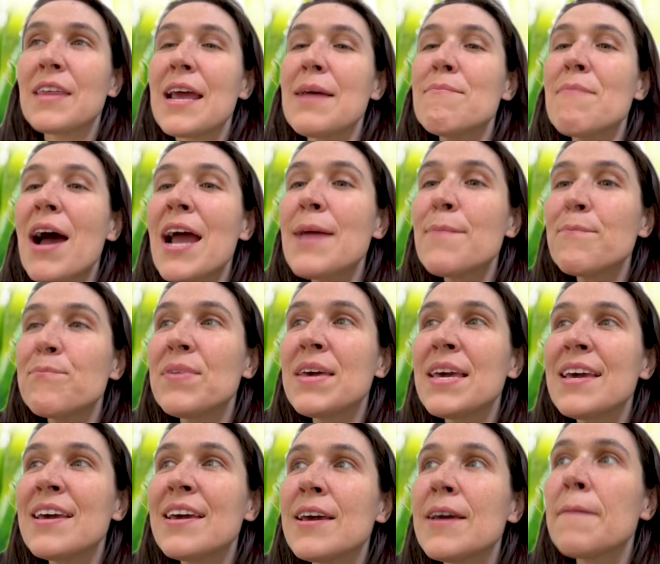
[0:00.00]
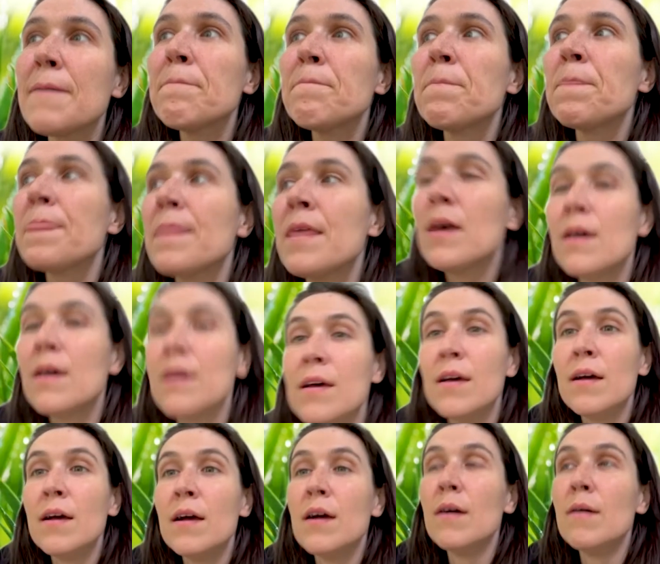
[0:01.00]
but they might be
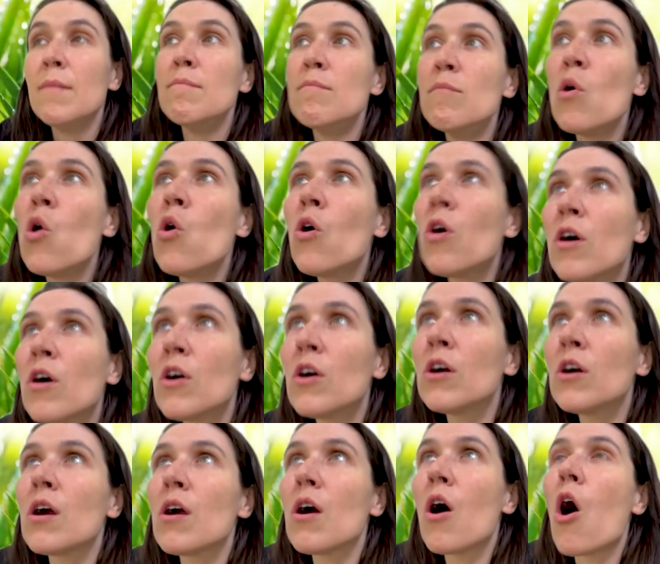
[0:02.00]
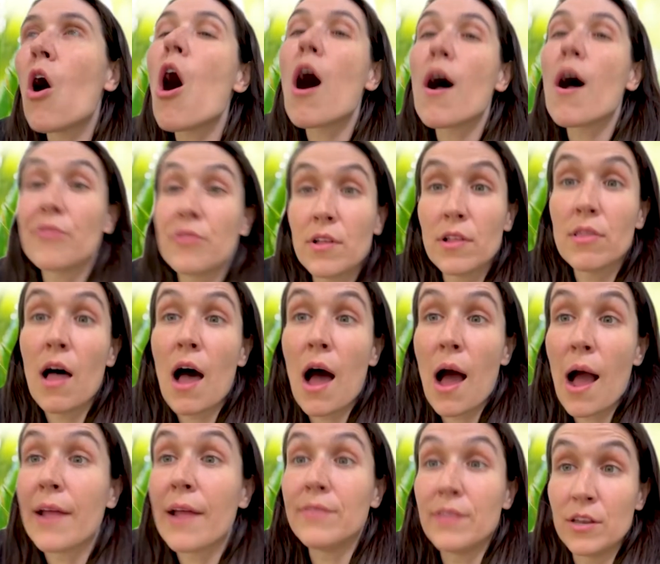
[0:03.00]
more on the
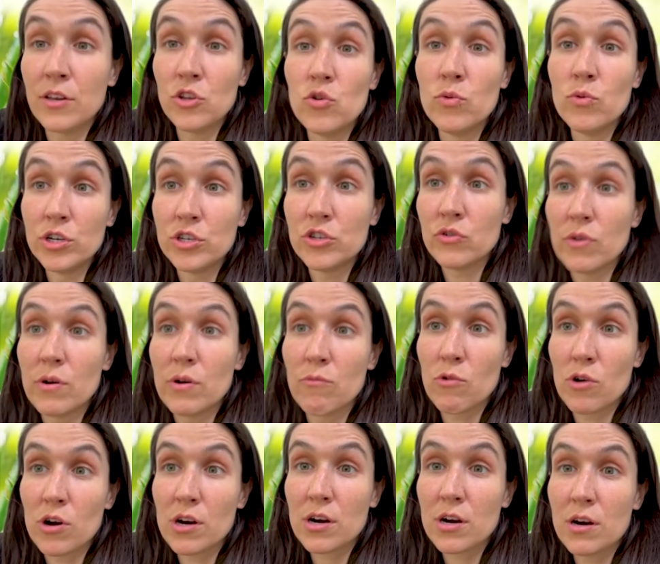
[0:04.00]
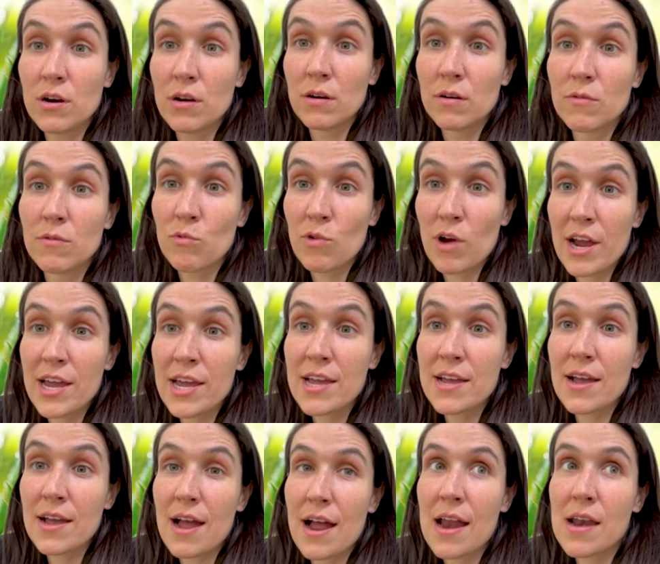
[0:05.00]
line than you would do at work,
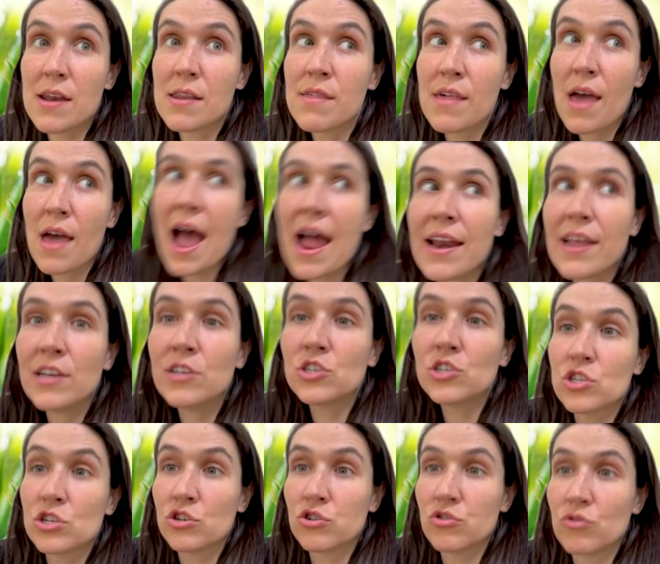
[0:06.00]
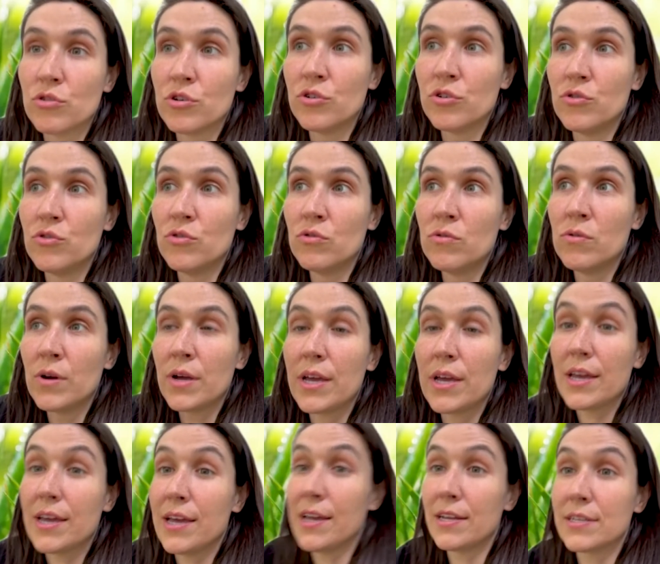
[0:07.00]
right? And that is true
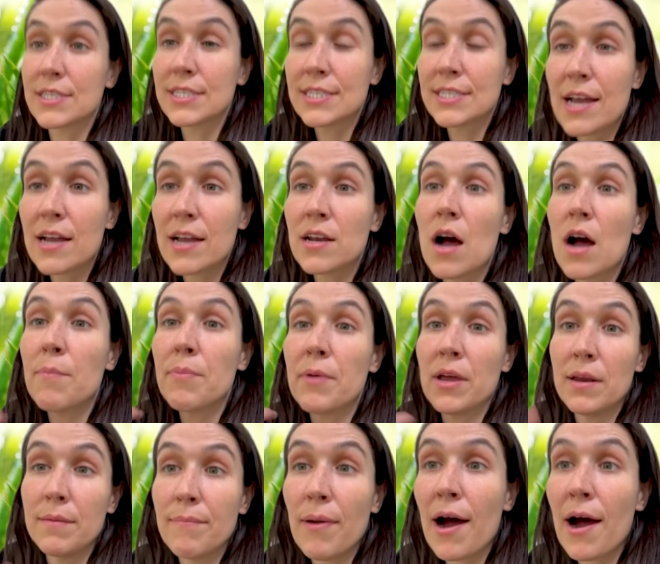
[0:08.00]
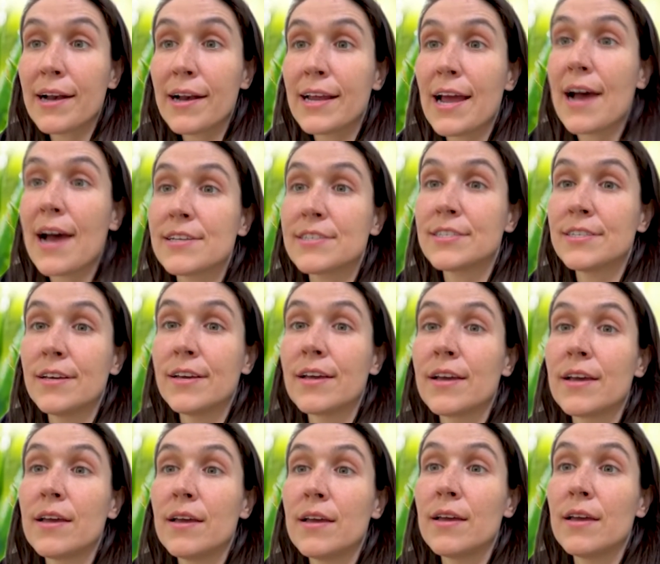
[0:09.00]
in stand-up, in
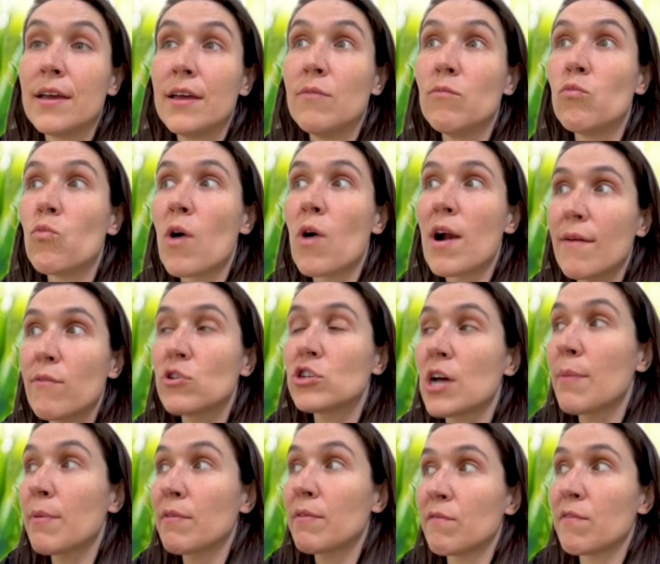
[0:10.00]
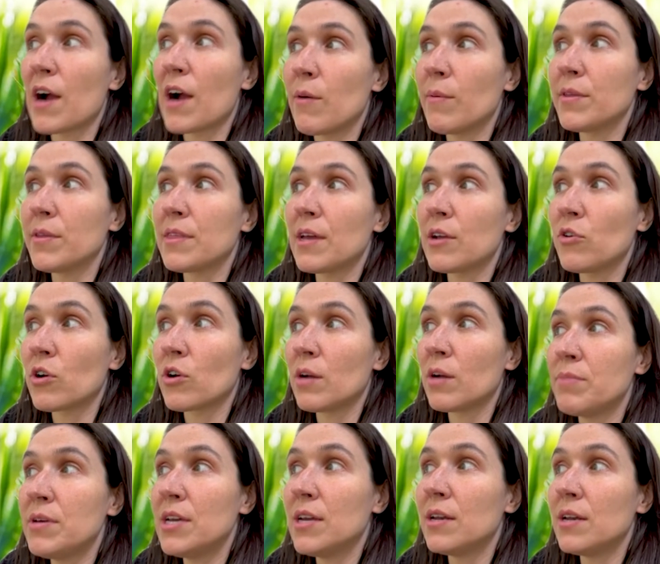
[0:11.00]
podcasting, in whatever type of environment that you're
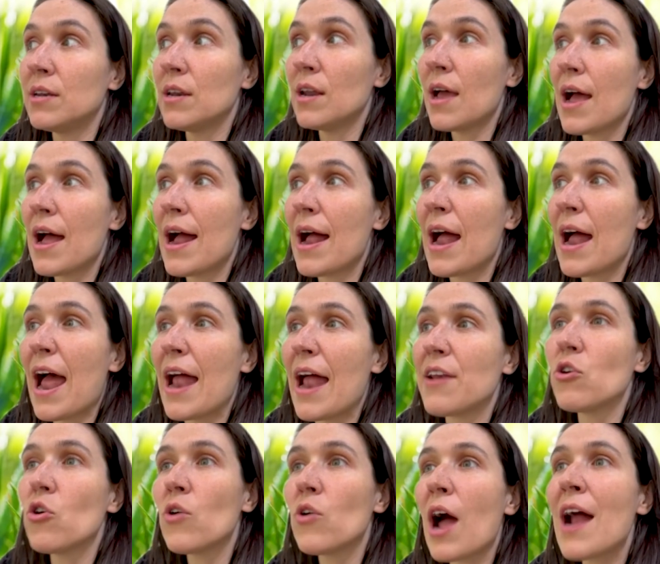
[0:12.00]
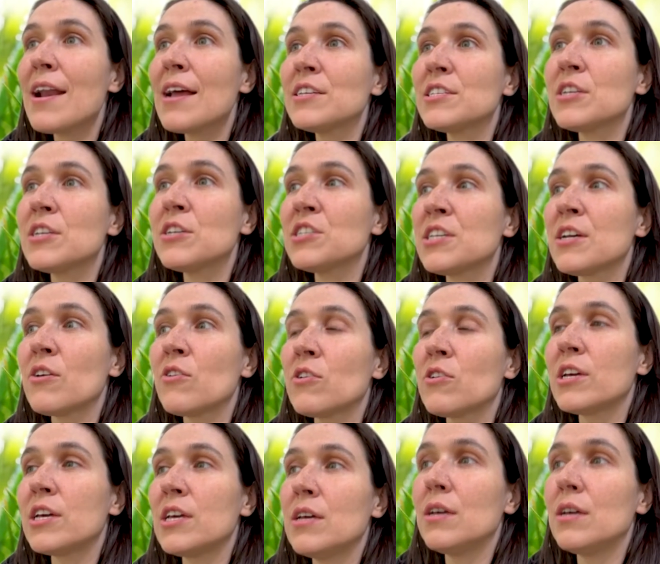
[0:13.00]
going to be in. And you're not
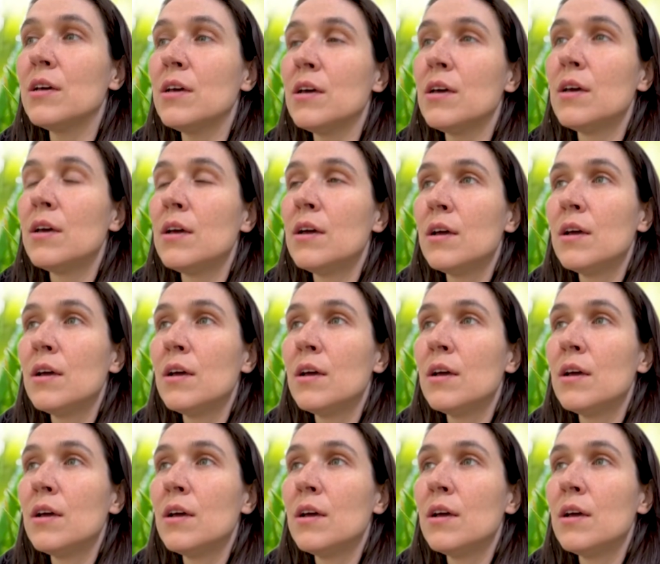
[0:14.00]
necessarily